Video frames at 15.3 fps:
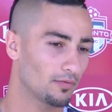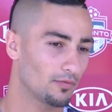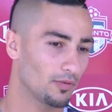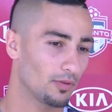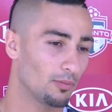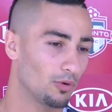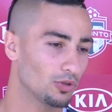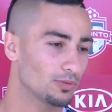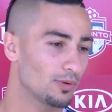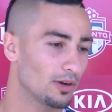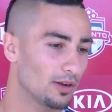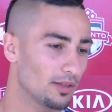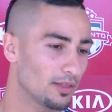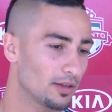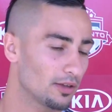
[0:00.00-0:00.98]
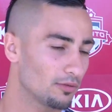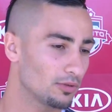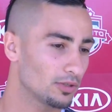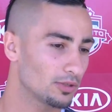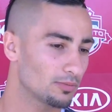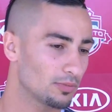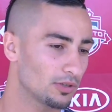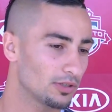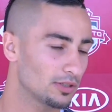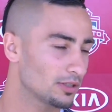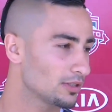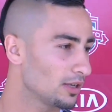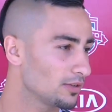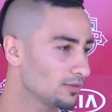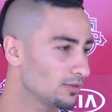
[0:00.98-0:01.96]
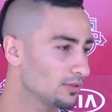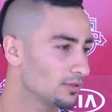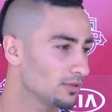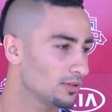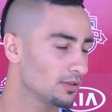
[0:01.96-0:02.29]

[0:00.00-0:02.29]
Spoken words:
for the most part, I think it was pretty successful.